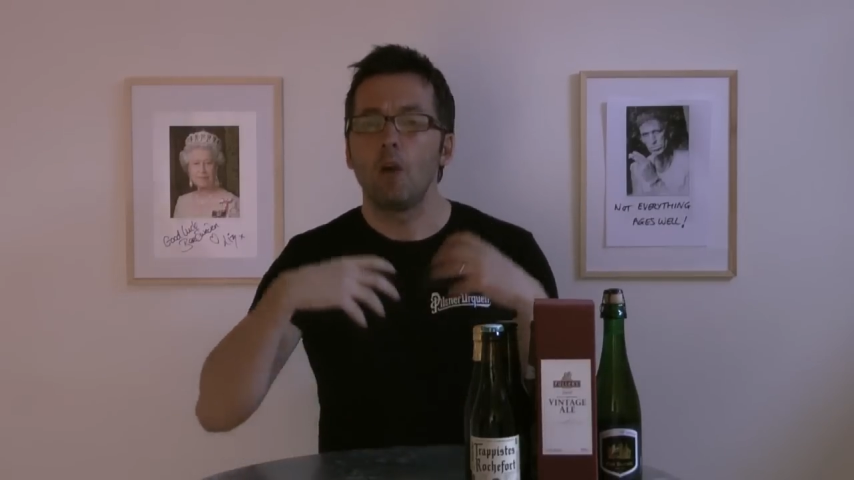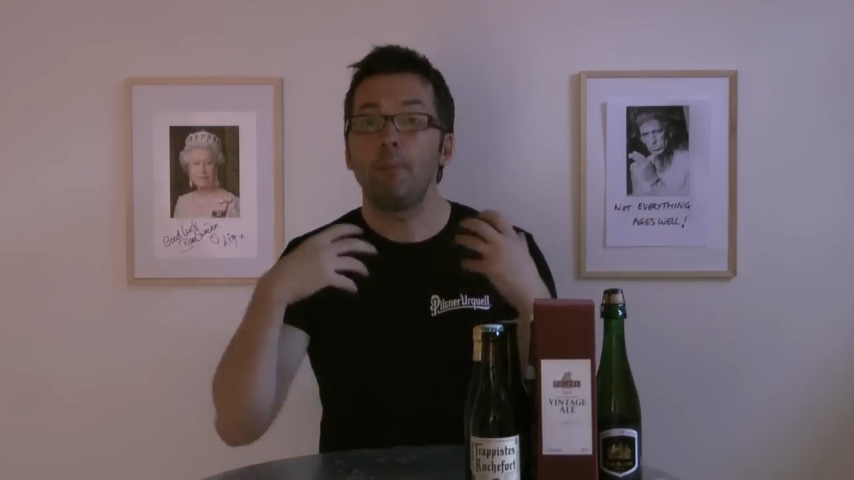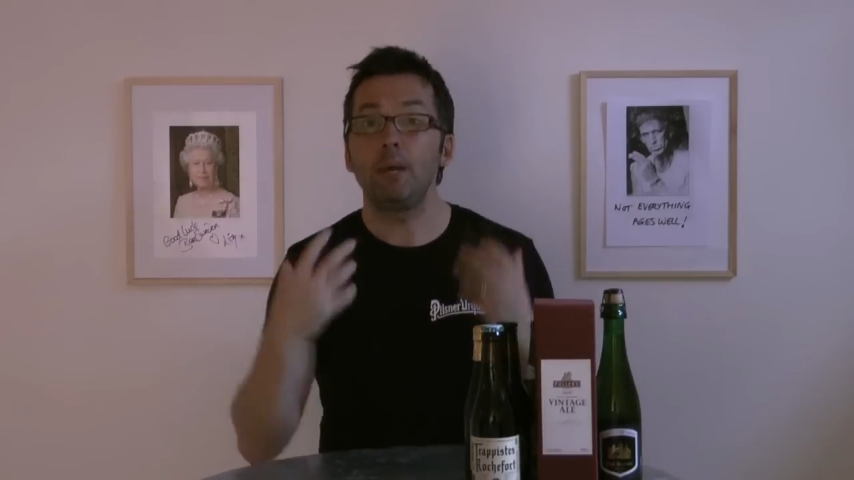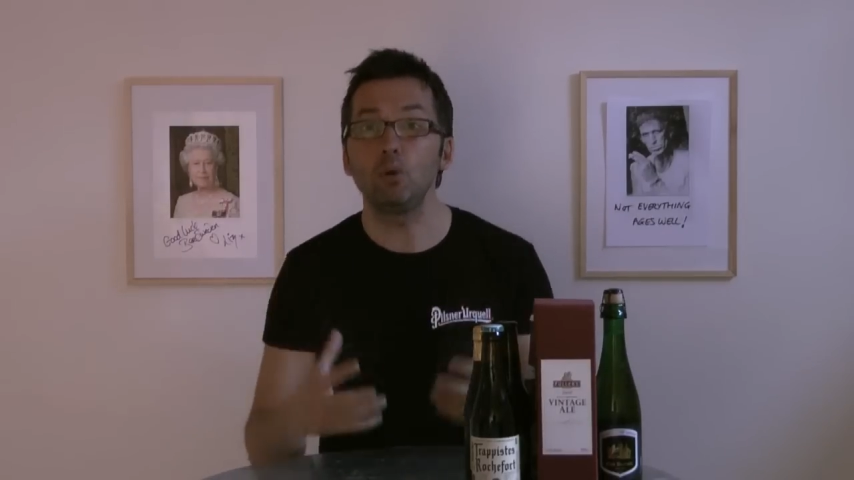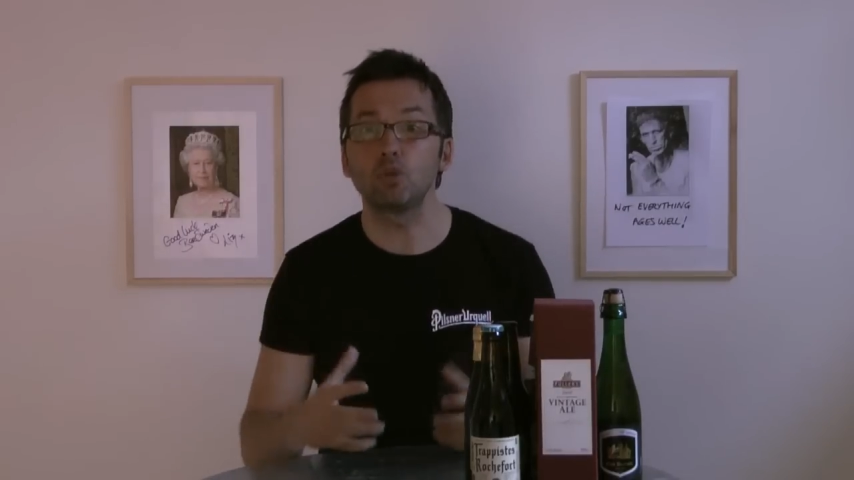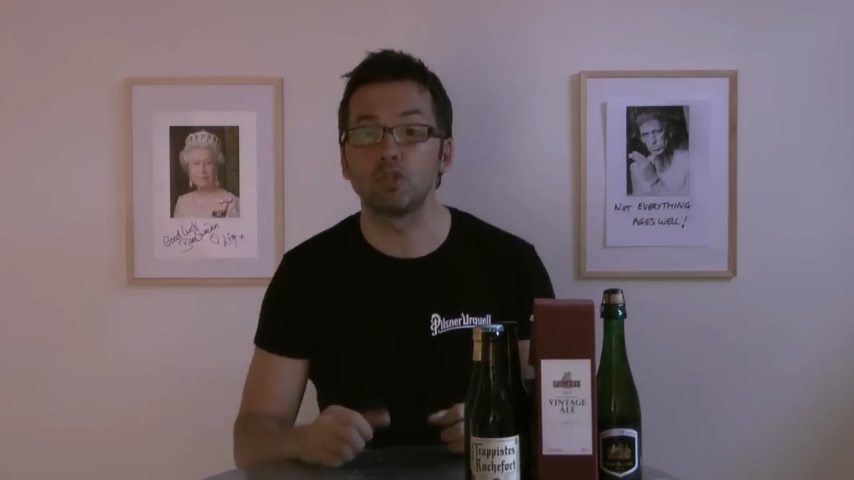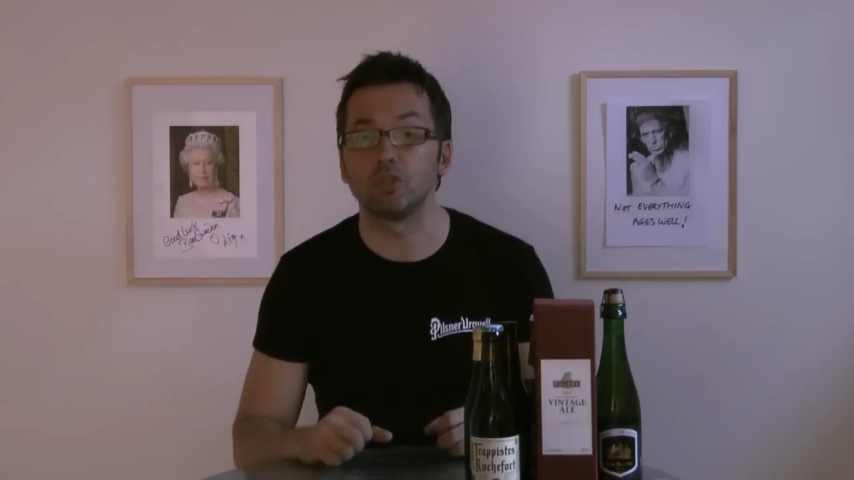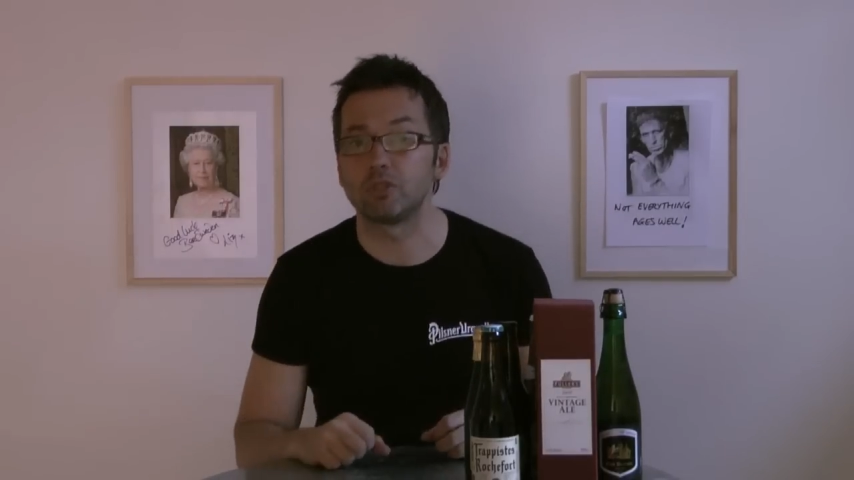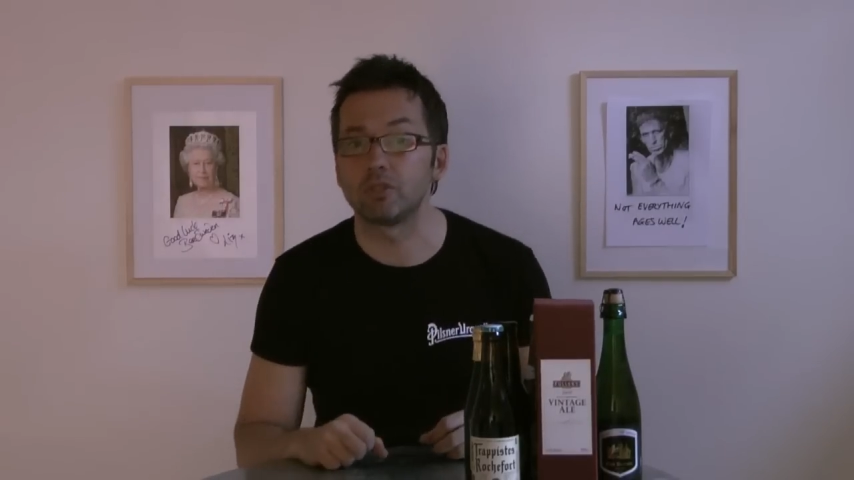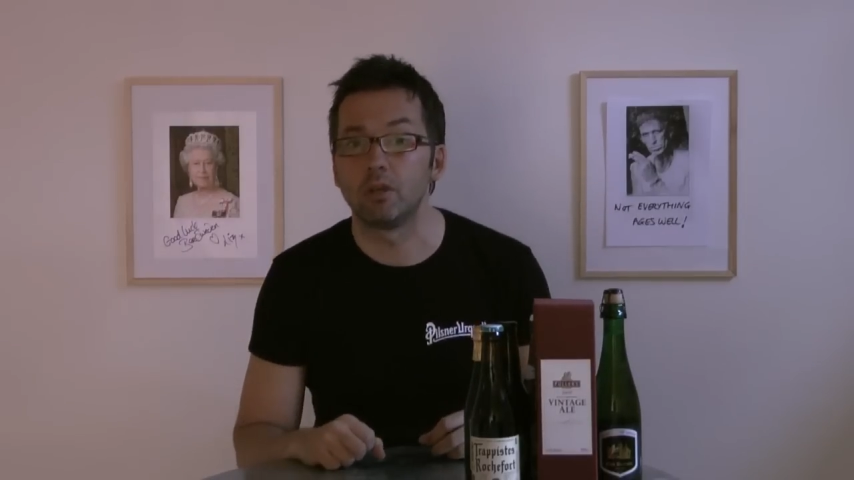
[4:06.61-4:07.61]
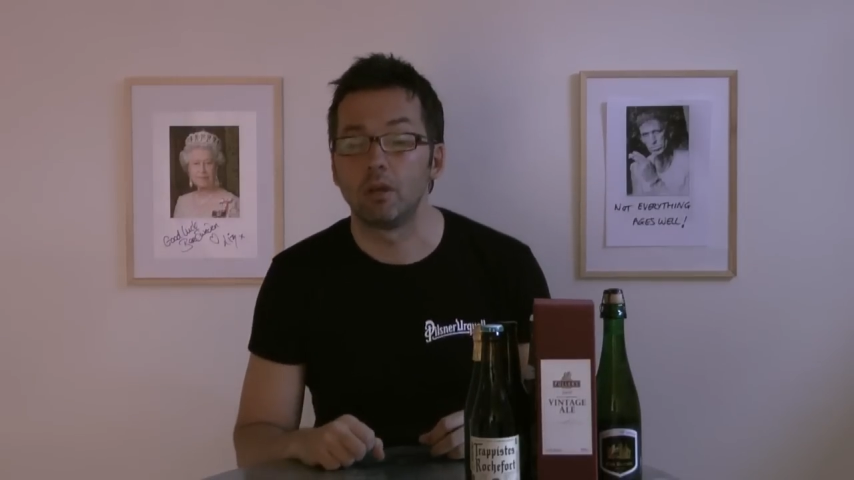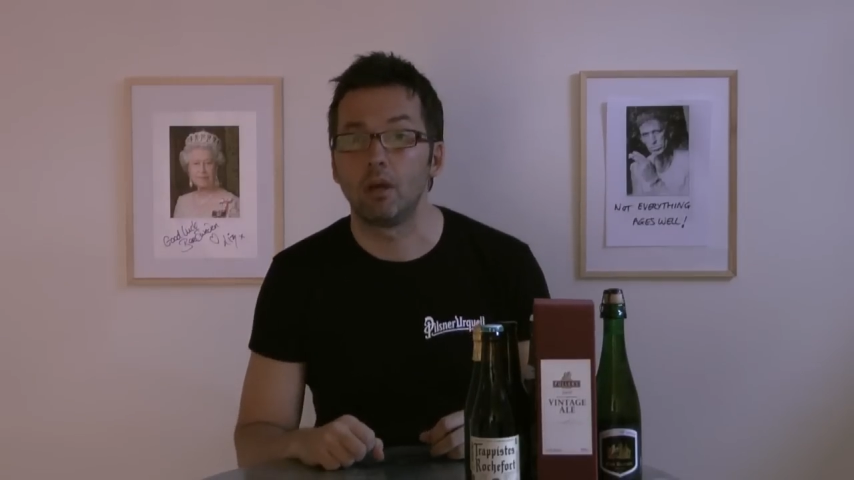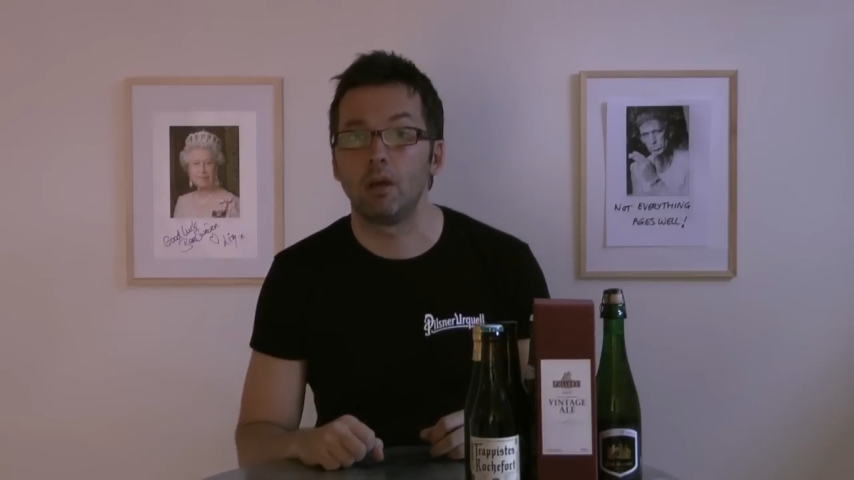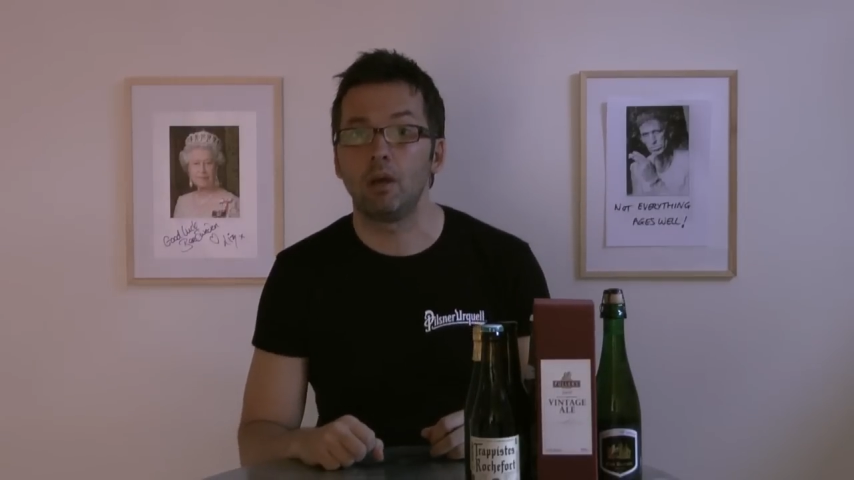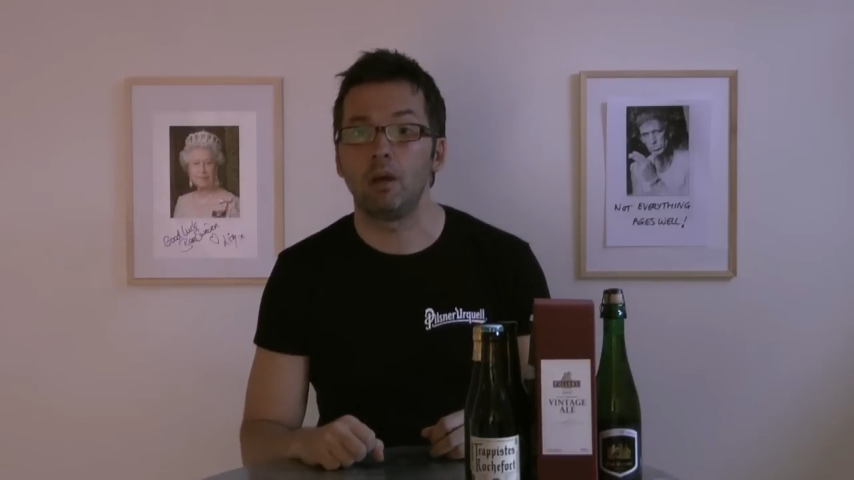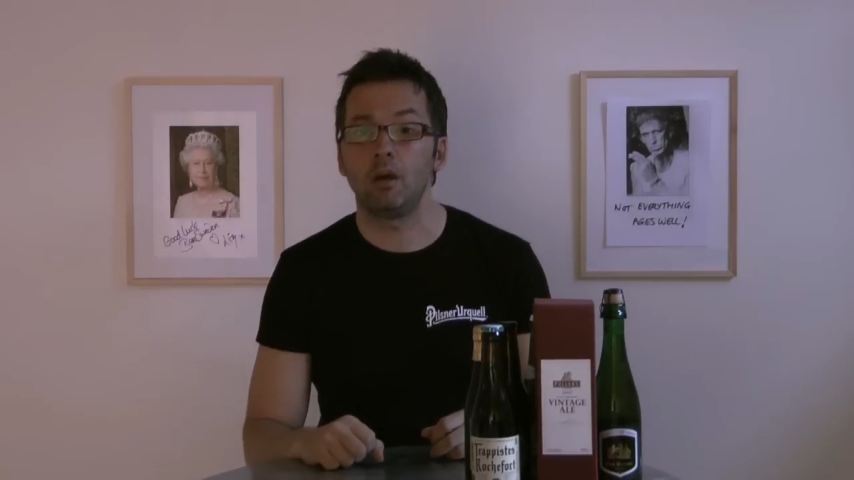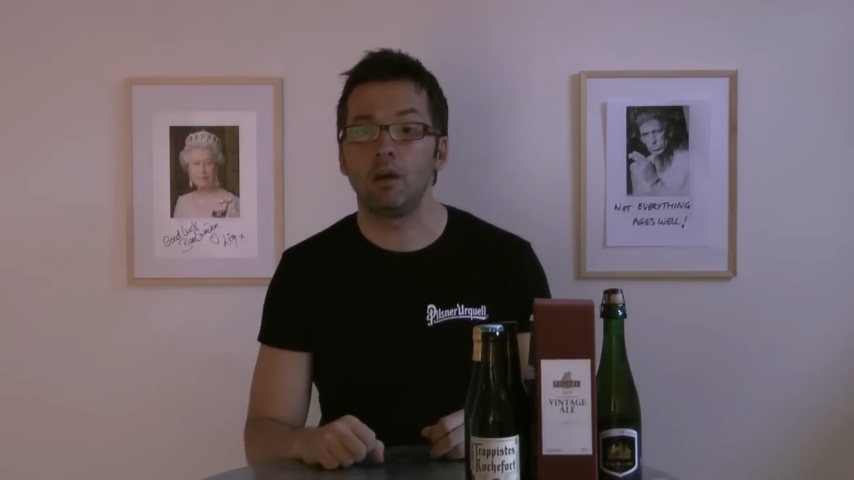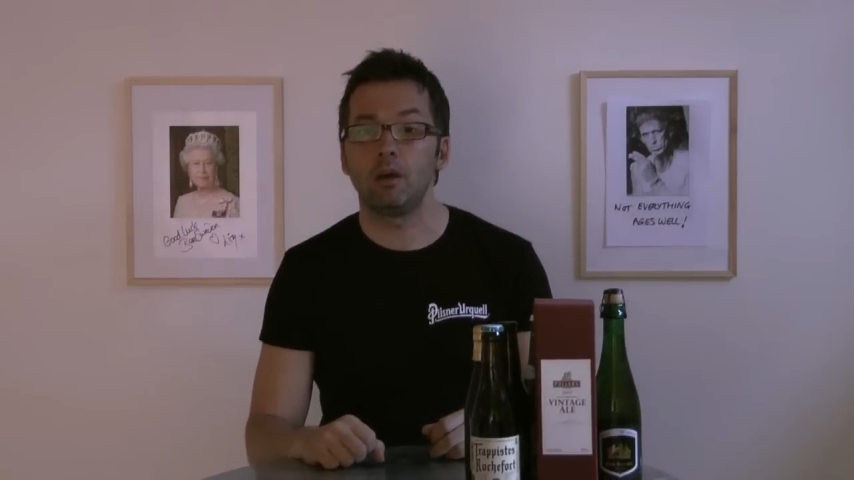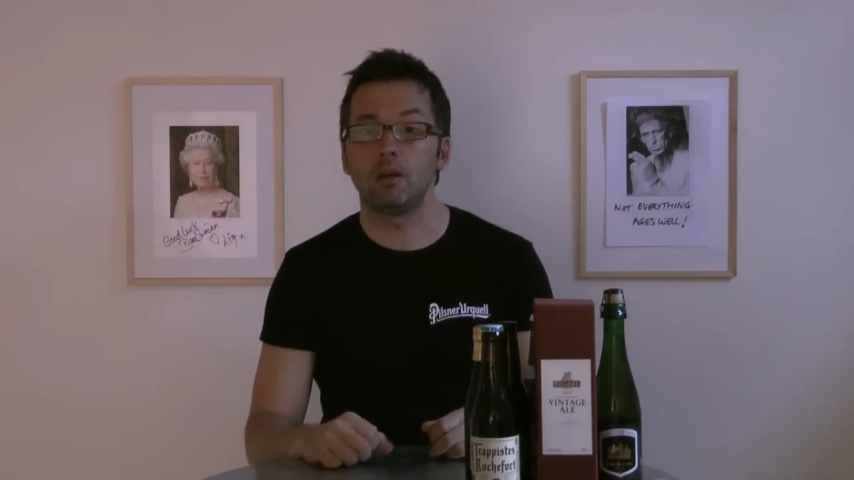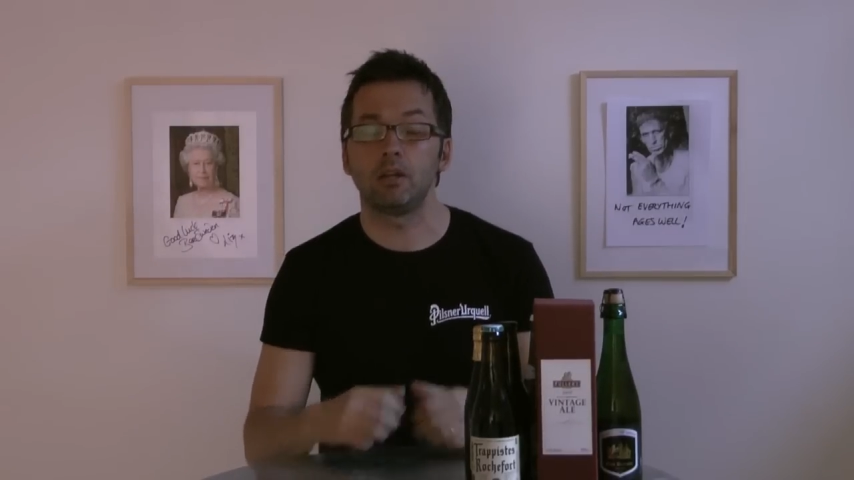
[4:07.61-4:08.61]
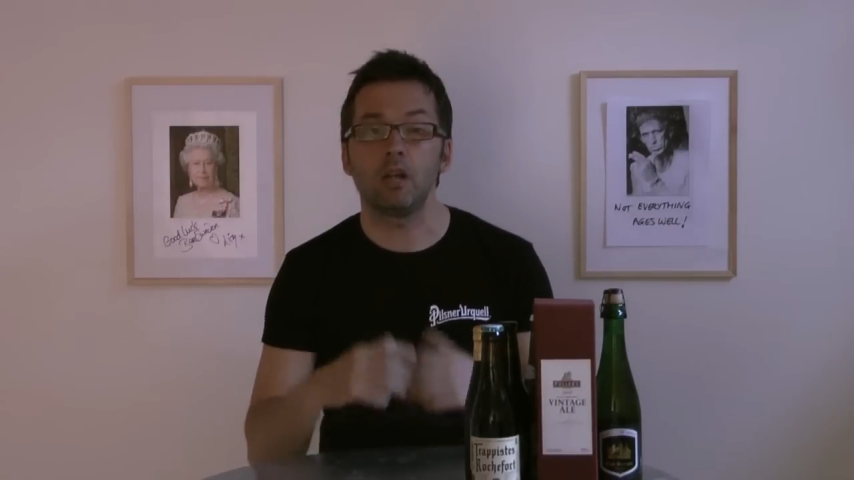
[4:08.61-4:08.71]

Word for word: Pilsners, uh,